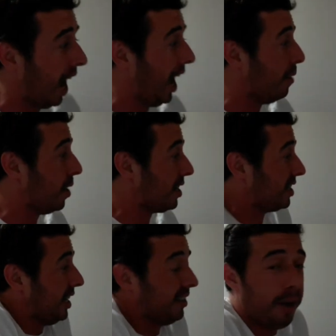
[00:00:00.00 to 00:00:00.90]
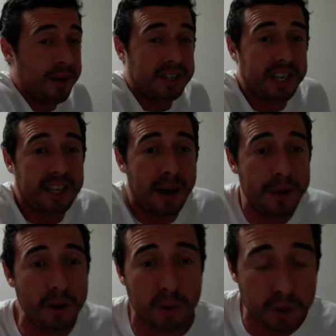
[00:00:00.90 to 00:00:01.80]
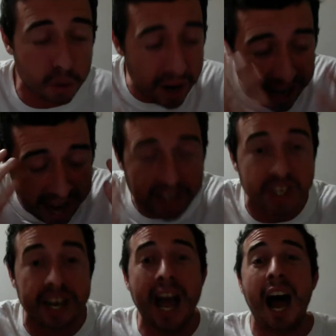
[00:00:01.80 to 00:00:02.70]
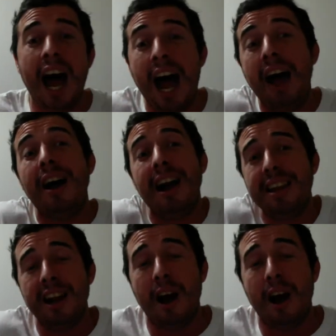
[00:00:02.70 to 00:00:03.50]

I want to see WCW cruiserweight action. I